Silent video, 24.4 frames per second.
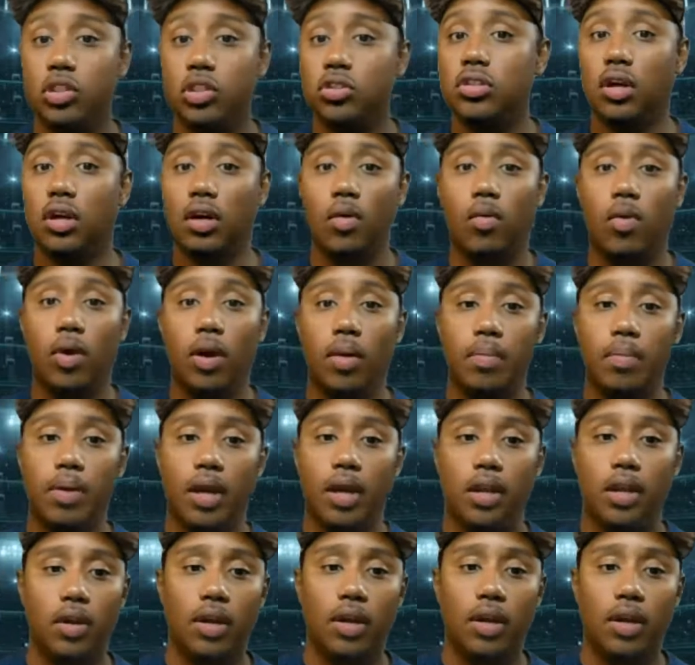want to be on the
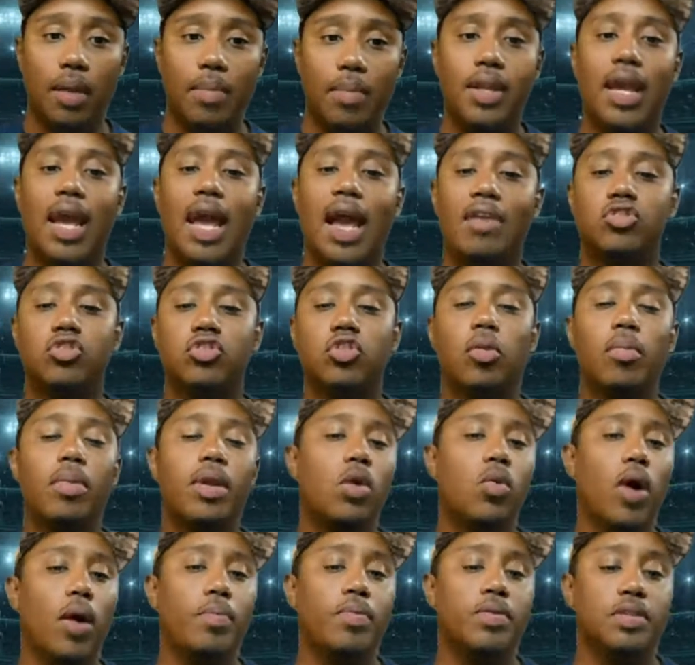lookout. I mean, they have so many
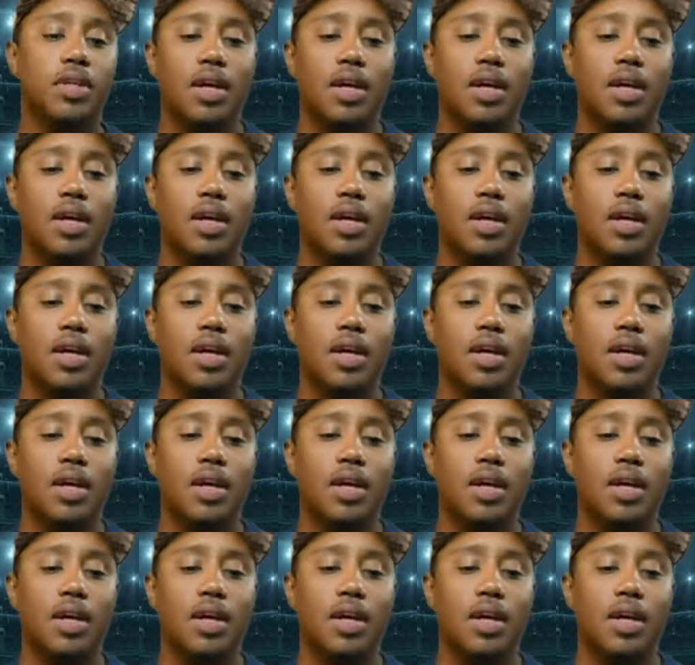weapons.